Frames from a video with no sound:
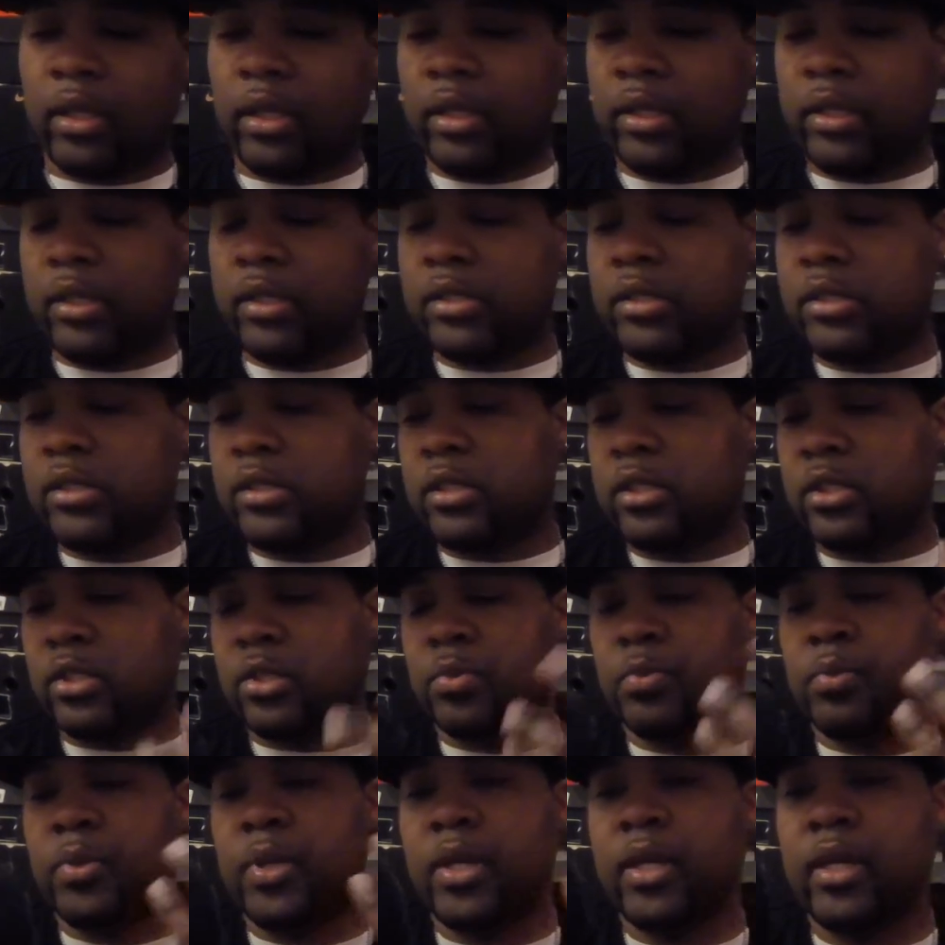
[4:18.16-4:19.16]
and this is
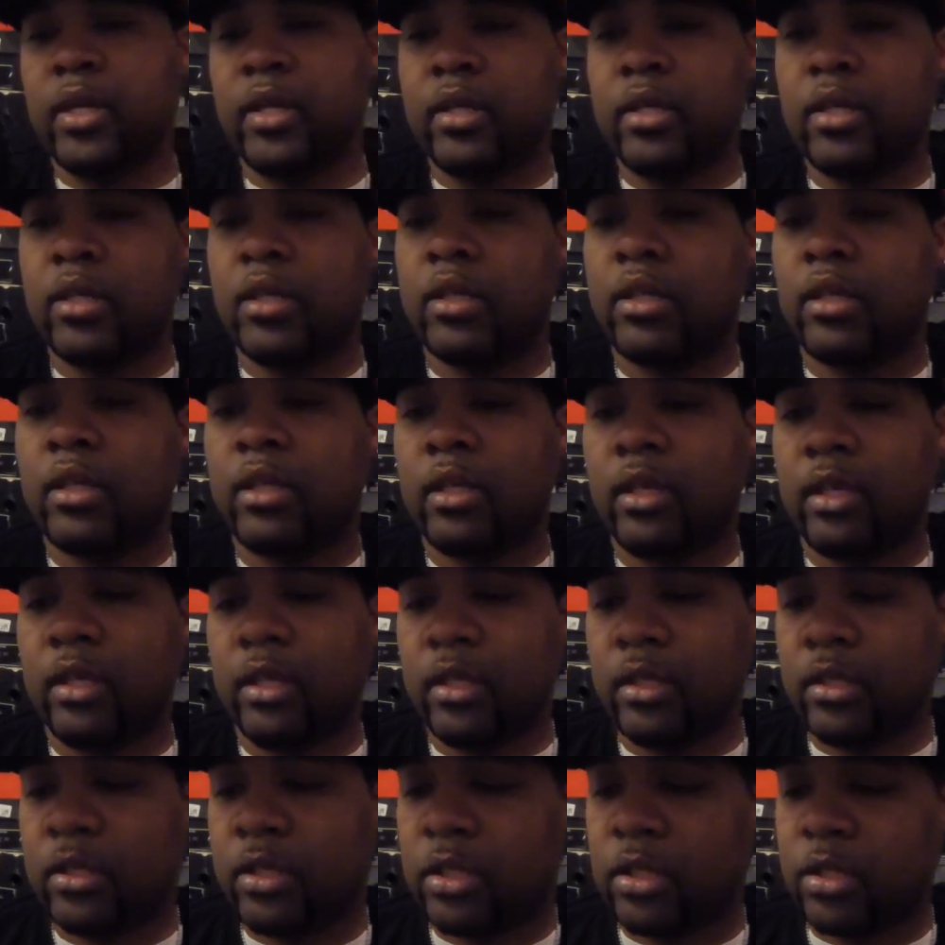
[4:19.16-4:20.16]
just me,
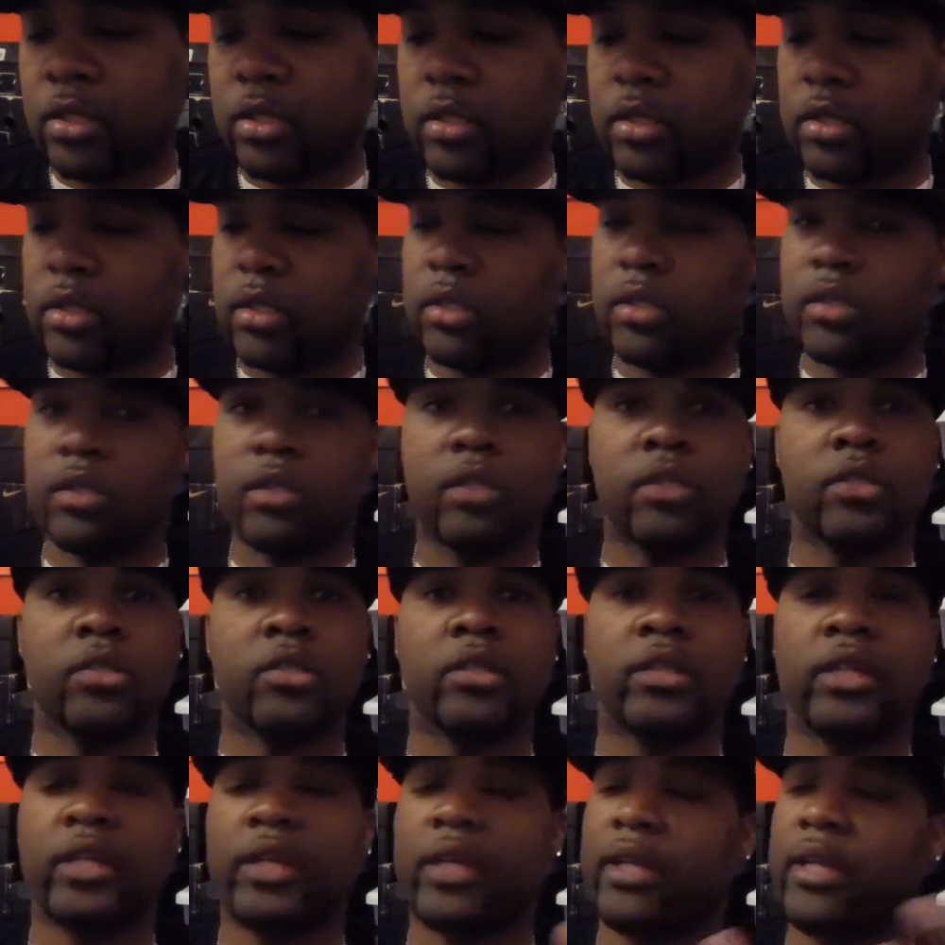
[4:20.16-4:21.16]

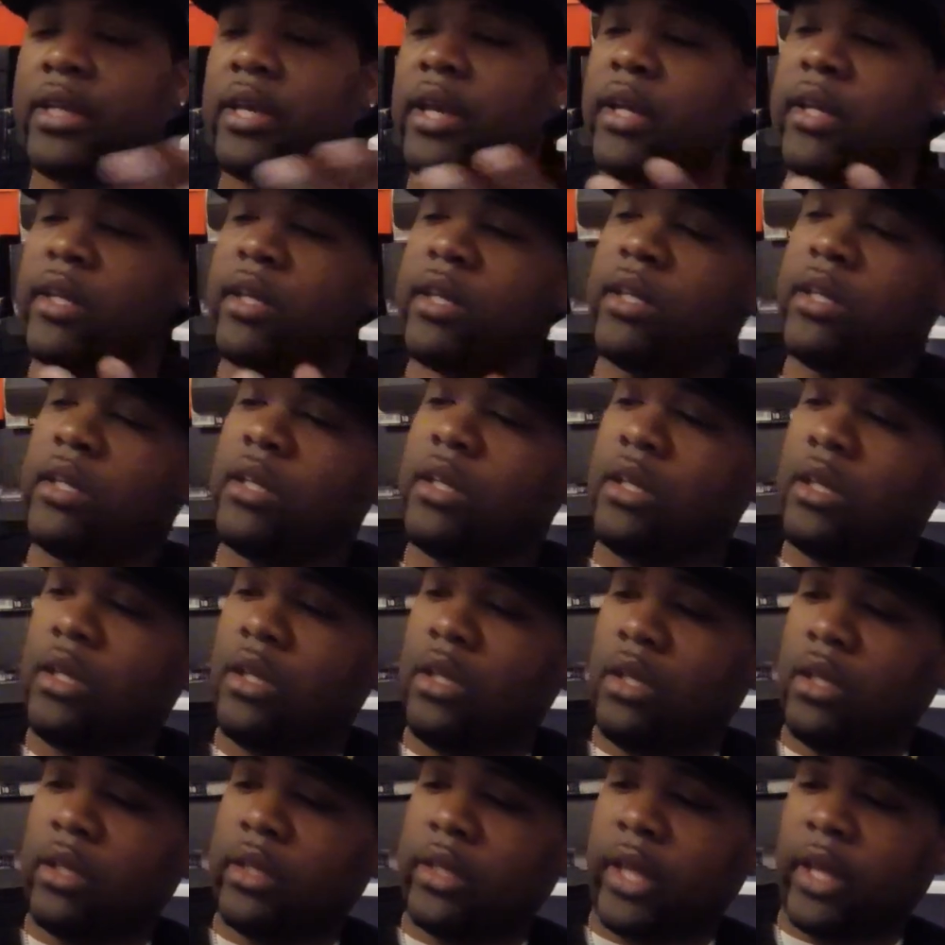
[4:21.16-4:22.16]
just looking at it,
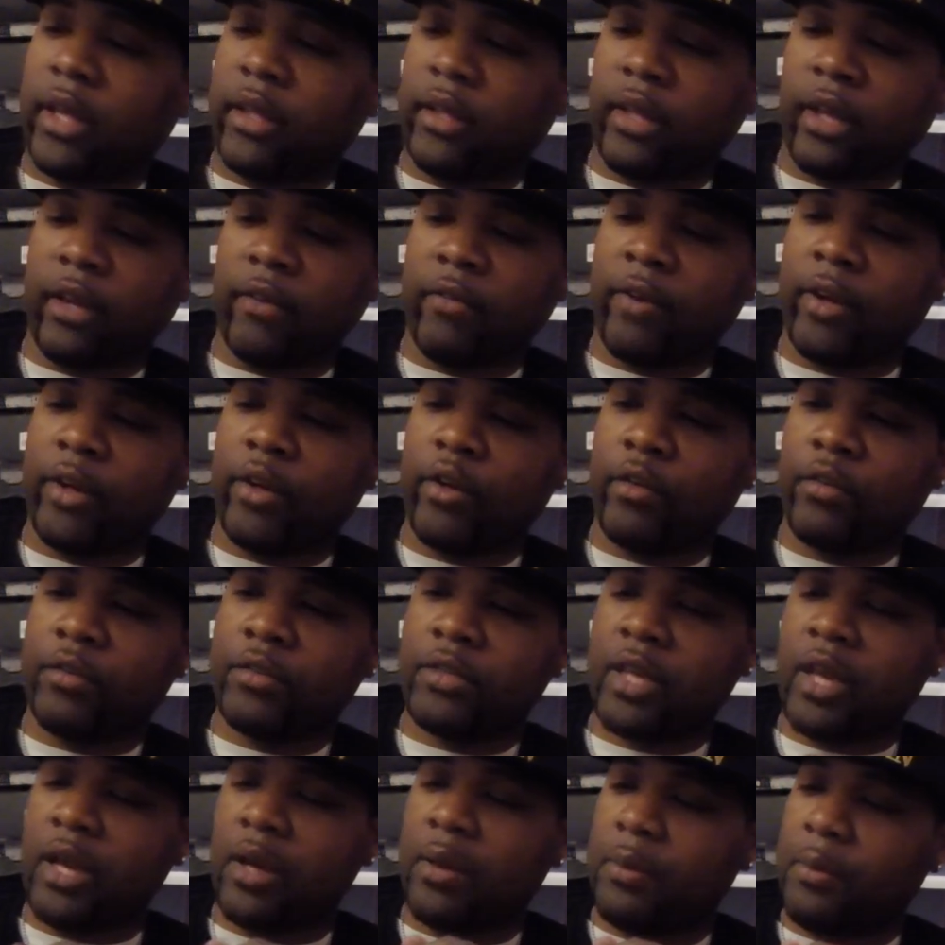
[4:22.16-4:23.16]
like right
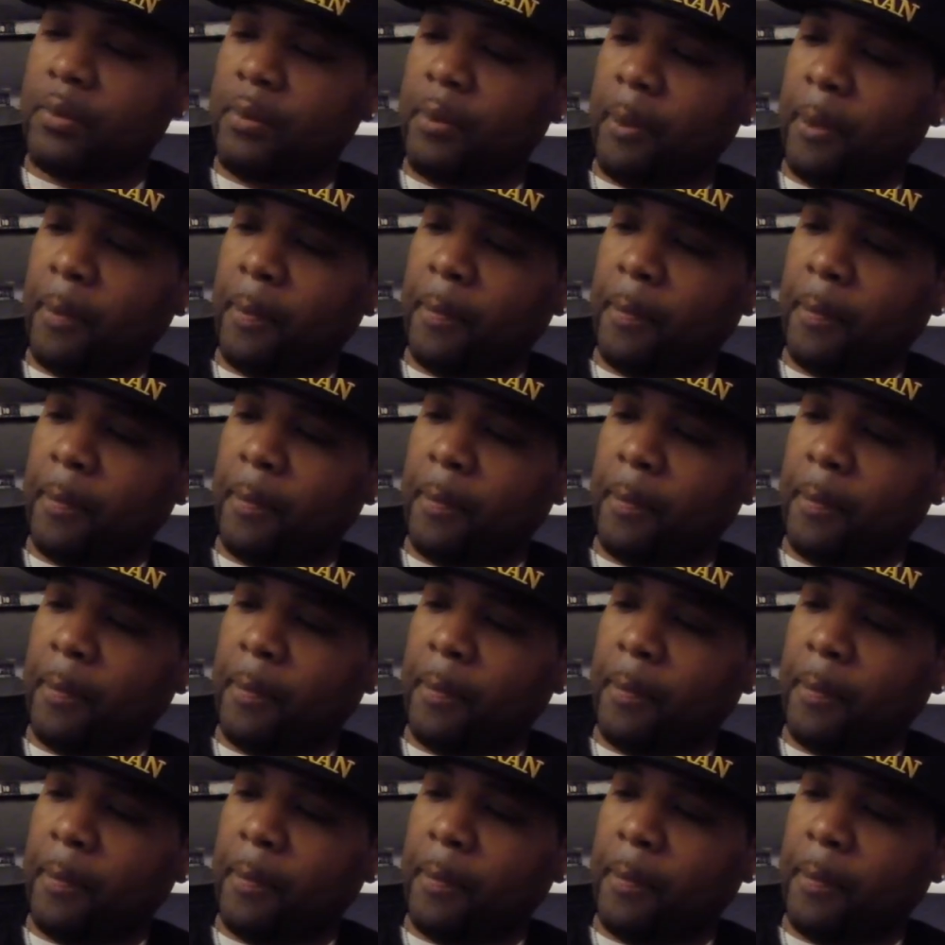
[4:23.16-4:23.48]
off top